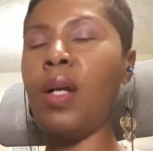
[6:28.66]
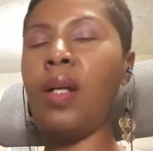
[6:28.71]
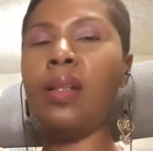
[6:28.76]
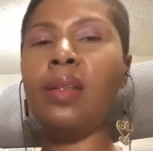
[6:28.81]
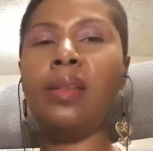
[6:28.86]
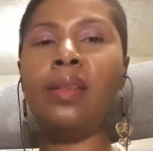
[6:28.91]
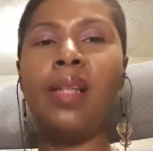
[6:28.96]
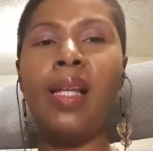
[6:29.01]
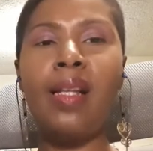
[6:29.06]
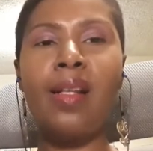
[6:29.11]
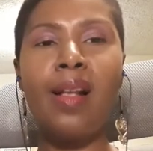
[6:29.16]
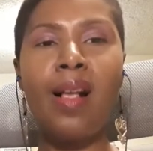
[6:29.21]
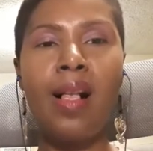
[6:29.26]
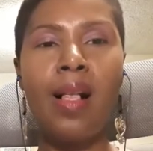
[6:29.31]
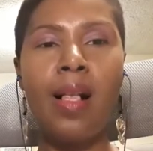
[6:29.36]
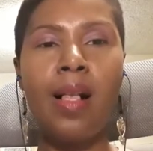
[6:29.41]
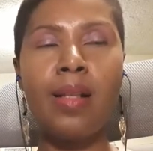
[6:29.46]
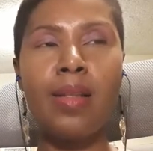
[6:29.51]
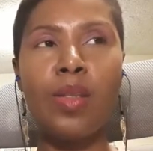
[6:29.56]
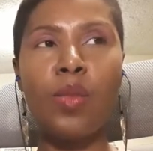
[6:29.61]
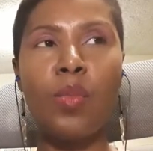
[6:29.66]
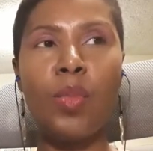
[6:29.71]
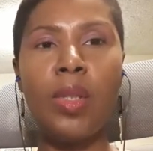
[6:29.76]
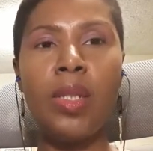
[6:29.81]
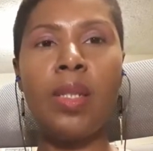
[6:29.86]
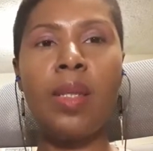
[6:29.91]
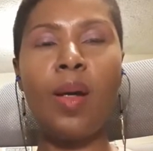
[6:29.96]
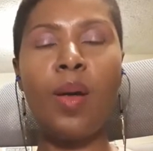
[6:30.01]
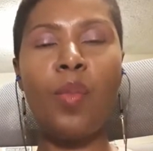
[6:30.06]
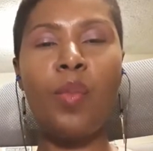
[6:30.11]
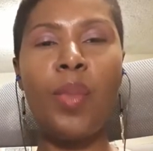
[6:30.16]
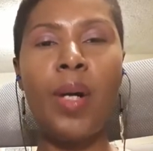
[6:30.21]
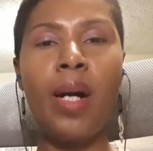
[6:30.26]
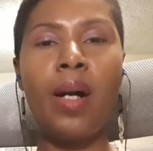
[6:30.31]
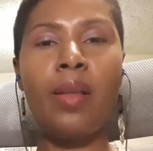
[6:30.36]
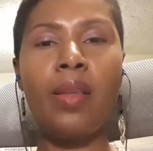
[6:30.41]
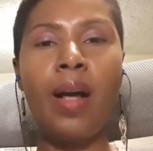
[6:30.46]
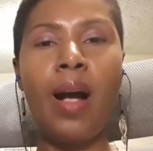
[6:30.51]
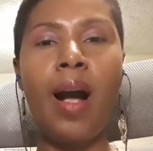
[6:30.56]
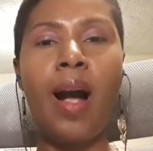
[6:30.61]
let us be
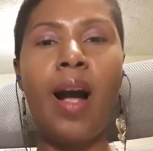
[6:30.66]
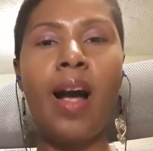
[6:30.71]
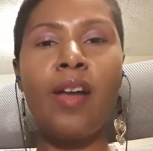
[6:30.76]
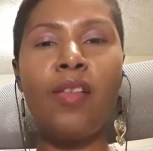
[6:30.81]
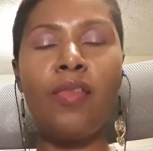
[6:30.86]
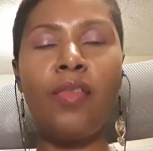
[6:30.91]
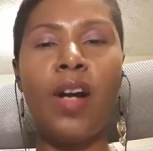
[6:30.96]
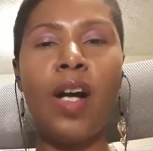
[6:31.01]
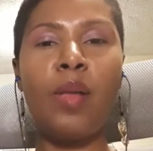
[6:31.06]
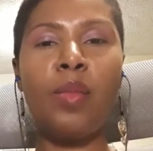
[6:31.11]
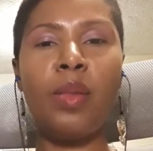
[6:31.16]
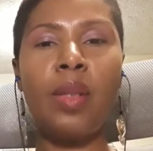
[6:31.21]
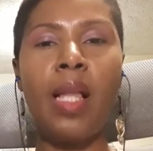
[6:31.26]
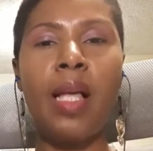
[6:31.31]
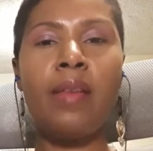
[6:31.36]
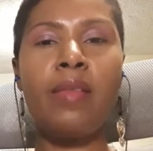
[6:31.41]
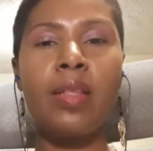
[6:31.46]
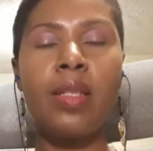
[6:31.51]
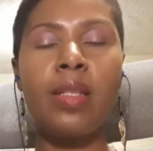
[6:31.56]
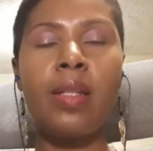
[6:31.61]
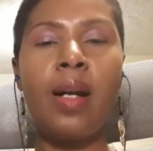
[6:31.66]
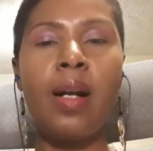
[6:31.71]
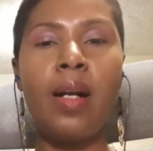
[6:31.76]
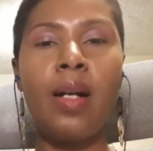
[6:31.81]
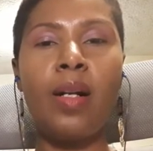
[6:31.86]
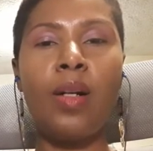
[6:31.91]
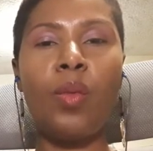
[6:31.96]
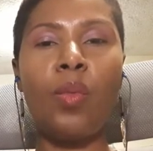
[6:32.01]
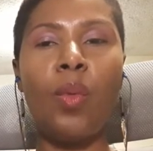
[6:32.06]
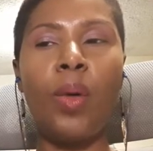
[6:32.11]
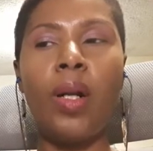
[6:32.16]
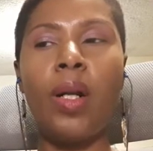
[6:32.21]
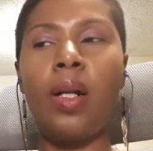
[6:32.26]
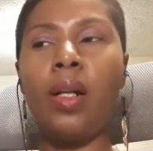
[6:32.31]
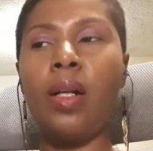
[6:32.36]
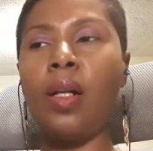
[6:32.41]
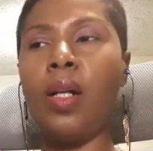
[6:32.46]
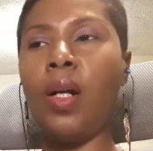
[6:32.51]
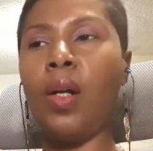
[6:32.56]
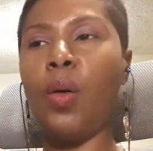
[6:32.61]
about a high vibe lifestyle
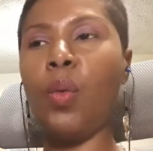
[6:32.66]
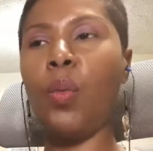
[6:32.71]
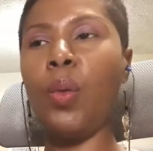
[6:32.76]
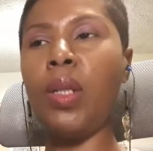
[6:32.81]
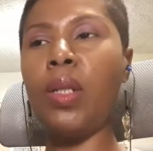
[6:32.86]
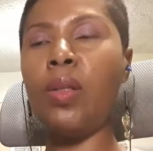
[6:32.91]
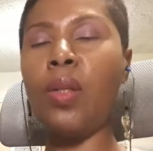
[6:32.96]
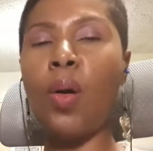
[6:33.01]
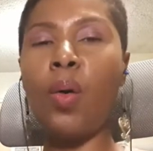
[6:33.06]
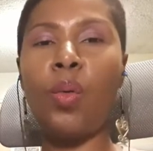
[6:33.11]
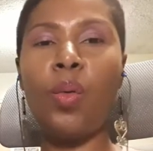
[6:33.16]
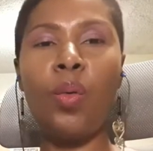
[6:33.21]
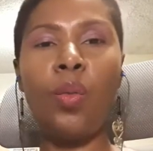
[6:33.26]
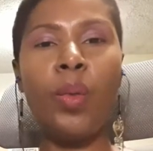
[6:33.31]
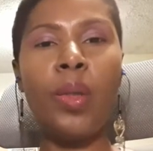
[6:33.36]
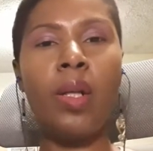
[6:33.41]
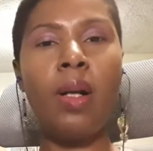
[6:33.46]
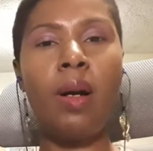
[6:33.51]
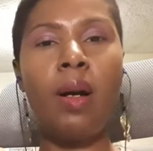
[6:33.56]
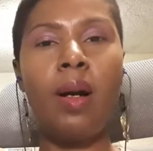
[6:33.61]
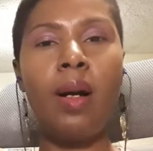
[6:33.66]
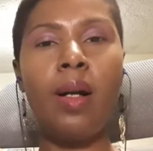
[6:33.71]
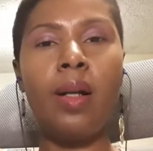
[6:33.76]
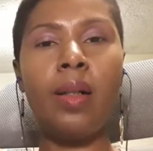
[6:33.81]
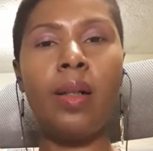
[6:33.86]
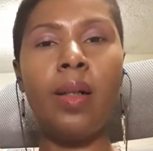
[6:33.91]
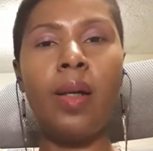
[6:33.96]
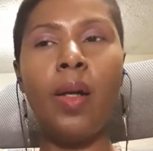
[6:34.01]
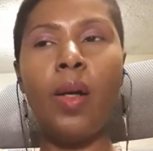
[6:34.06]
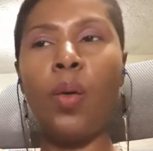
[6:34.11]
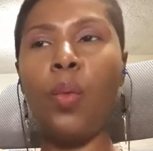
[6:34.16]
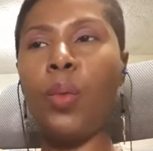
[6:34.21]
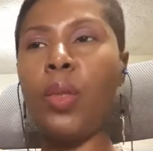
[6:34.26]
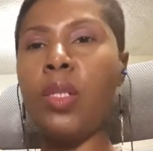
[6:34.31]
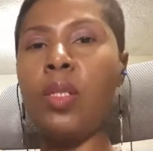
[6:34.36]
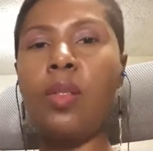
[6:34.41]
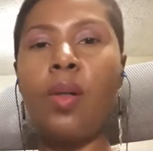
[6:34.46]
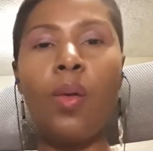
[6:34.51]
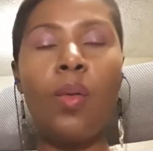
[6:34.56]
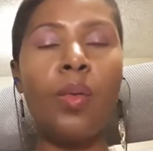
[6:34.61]
where we know who we are, we
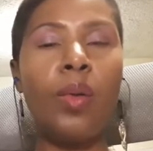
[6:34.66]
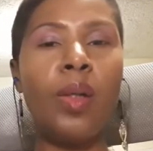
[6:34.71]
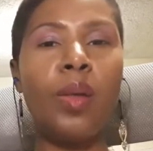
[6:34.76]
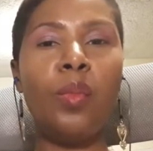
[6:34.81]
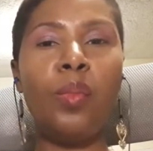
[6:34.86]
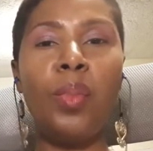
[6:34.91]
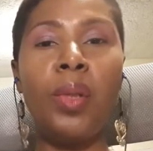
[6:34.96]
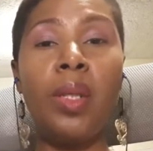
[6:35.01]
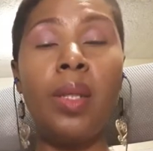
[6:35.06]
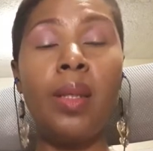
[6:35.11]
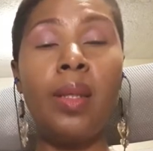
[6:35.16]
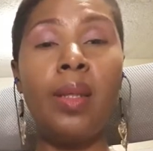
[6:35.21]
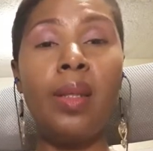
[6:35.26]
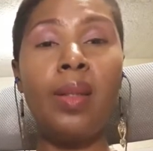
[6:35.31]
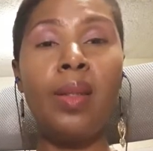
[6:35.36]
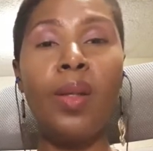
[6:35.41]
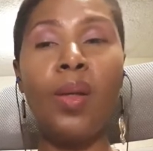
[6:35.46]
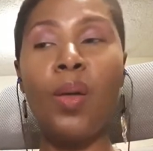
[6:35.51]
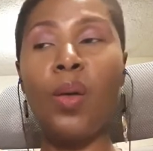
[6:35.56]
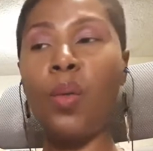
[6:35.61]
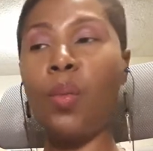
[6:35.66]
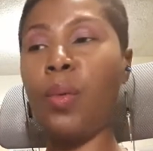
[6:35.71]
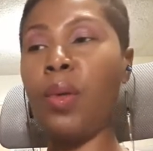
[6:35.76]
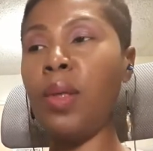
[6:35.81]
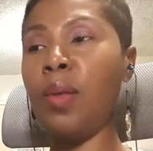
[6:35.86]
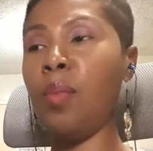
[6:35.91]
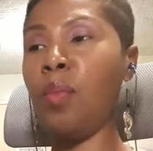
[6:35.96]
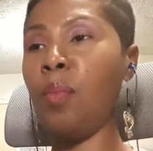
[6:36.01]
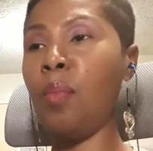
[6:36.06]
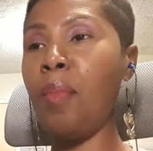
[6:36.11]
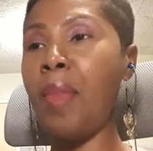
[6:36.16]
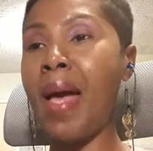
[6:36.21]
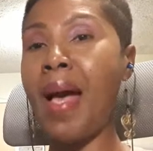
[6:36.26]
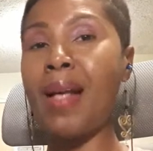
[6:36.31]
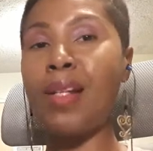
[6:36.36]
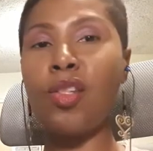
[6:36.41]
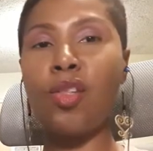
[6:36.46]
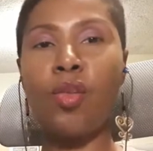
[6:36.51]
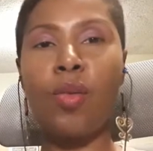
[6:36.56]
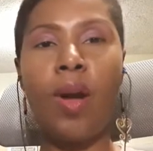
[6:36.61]
don't compete, we
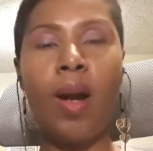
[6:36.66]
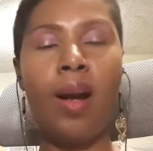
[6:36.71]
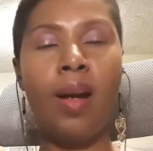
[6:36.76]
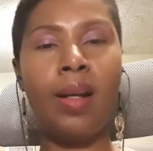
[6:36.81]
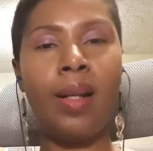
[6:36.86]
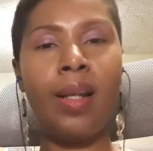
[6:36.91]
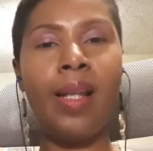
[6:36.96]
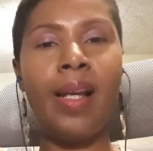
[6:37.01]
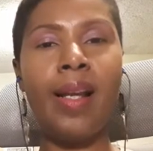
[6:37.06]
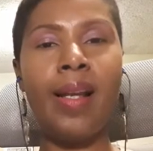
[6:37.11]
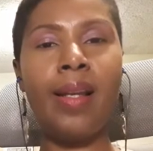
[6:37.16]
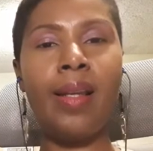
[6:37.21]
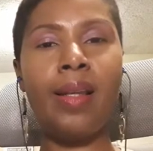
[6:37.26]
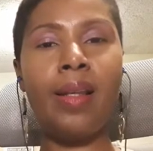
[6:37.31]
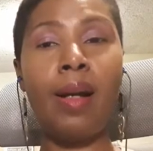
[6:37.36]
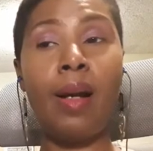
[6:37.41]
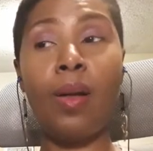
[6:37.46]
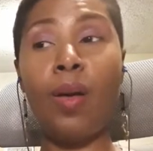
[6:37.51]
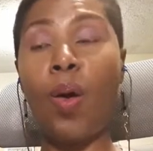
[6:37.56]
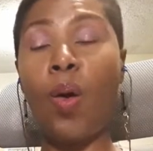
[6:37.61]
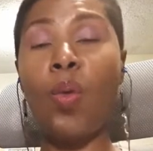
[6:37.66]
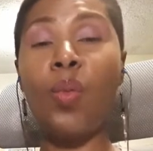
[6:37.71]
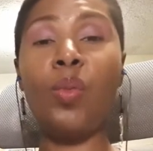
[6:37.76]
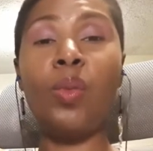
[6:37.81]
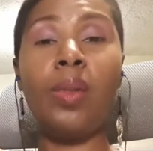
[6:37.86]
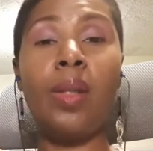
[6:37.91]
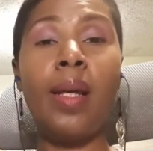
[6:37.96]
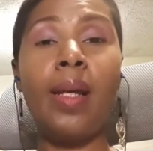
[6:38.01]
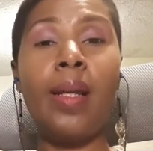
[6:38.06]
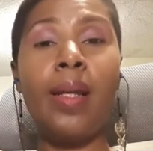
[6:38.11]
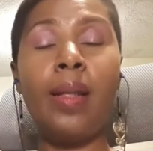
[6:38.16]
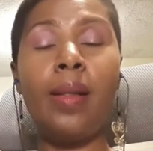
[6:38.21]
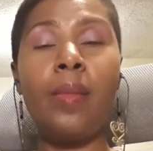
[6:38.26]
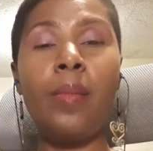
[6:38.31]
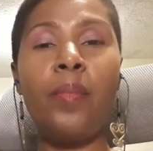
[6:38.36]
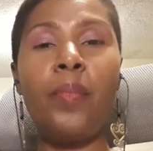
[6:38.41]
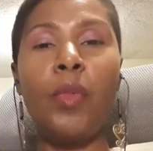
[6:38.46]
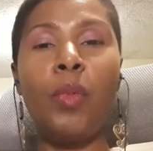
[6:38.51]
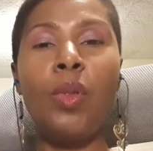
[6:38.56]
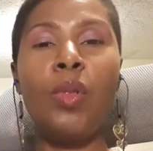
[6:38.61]
master our lane, our own lane,
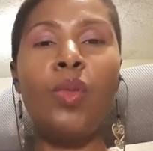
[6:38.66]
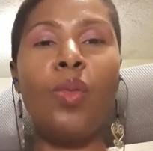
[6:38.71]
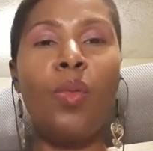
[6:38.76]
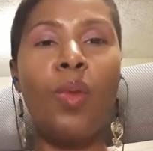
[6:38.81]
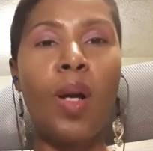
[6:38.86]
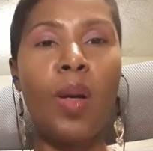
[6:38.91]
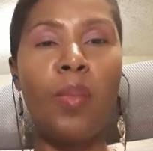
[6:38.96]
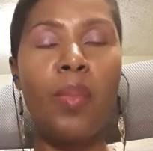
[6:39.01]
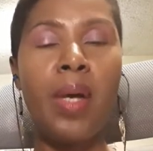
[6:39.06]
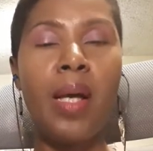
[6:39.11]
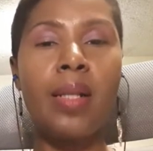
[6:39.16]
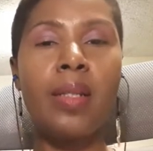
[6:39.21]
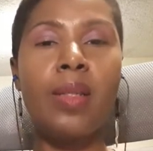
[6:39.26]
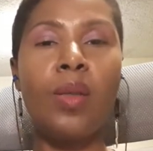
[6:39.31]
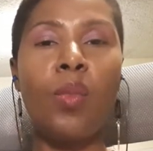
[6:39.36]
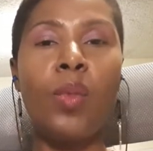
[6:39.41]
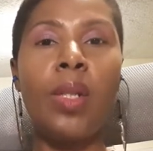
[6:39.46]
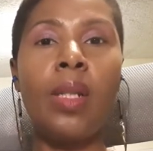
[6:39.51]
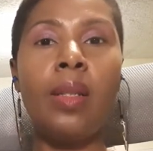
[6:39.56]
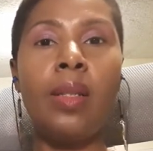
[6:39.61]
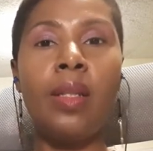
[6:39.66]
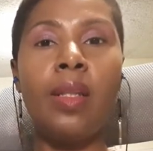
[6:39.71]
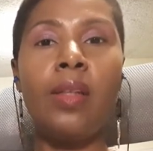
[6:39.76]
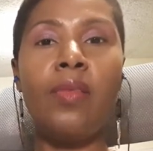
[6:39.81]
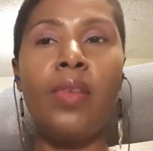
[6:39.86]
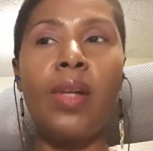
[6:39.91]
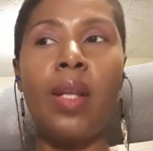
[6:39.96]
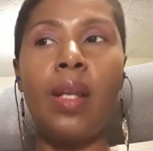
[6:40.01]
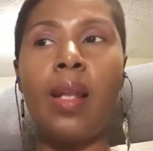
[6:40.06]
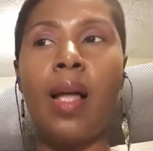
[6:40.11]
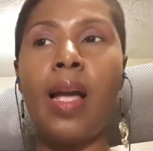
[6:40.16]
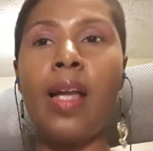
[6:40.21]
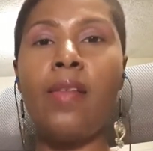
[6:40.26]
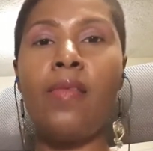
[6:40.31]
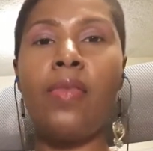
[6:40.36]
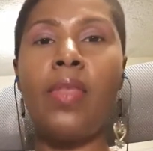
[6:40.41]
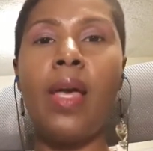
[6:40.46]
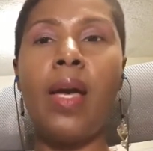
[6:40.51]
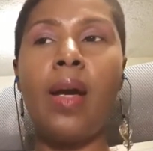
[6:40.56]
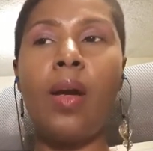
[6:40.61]
and we do our best and we live a life
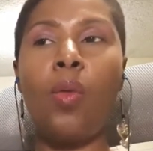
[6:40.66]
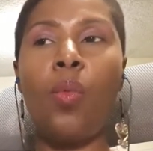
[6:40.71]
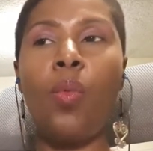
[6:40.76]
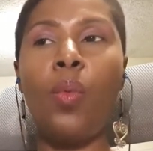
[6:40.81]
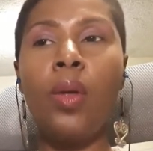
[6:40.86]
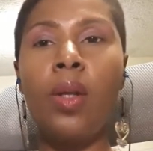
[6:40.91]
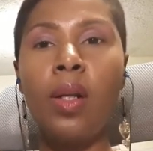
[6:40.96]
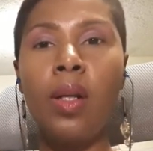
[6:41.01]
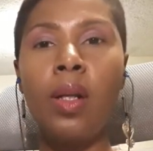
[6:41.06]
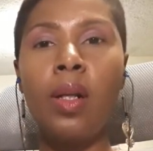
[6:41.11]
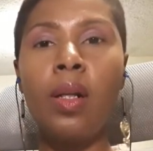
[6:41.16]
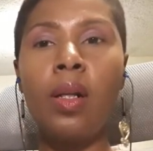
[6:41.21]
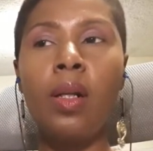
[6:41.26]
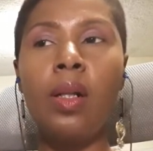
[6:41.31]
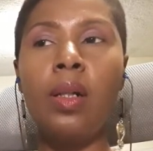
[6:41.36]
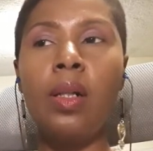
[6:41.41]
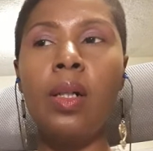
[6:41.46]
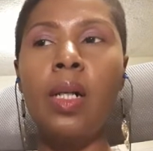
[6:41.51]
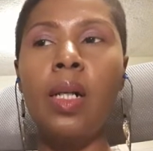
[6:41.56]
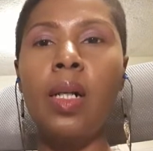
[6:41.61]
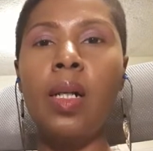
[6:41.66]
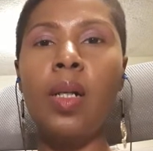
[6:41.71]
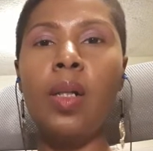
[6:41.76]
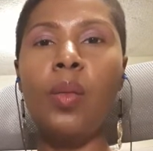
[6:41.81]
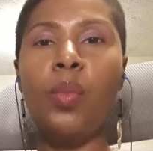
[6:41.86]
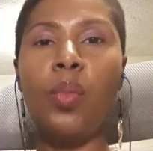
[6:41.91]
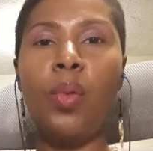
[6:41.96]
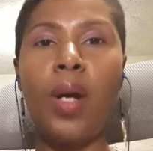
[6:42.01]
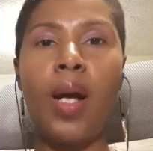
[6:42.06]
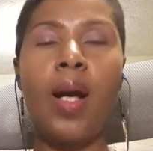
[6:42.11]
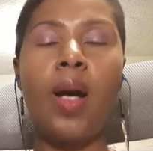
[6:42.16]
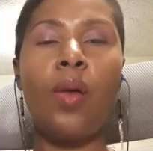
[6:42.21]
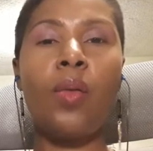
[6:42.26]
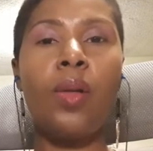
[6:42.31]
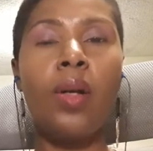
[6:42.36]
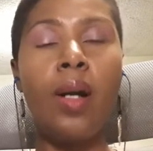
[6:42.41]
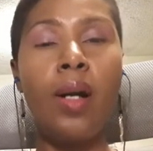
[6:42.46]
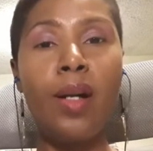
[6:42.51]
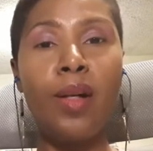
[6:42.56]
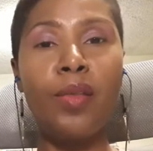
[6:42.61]
that we're proud
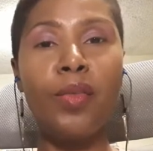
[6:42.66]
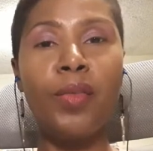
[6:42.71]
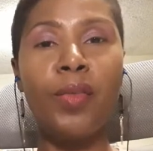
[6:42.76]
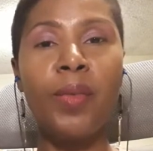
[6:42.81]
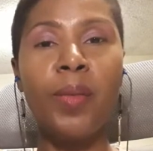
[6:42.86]
of,